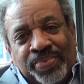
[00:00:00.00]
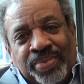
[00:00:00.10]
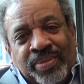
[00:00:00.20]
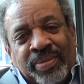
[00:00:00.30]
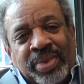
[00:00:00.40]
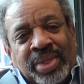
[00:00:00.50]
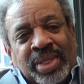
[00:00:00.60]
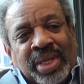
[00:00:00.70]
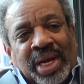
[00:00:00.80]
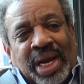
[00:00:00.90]
And in
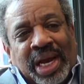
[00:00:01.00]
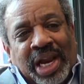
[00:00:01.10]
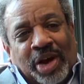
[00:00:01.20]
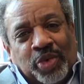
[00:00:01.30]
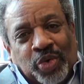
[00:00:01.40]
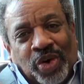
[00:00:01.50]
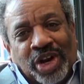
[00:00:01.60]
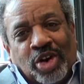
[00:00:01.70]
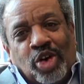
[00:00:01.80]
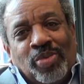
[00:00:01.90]
elementary school,
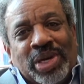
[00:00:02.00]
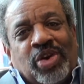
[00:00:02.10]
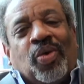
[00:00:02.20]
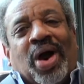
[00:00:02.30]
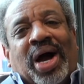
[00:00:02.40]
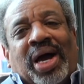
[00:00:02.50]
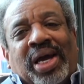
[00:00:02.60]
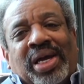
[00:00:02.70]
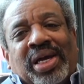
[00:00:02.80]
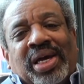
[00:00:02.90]
my
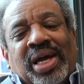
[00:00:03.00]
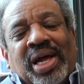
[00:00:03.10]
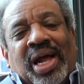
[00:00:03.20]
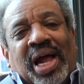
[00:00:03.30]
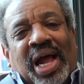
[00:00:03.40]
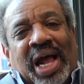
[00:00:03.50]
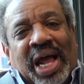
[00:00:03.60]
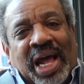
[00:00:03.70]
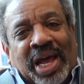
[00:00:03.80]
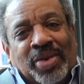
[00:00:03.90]
teacher would ask me to
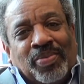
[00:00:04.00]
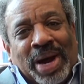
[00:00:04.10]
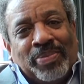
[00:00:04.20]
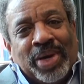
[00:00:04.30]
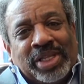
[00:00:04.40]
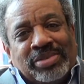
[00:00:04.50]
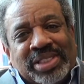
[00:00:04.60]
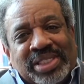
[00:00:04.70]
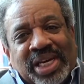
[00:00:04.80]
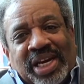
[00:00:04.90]
recite, and I couldn't do it.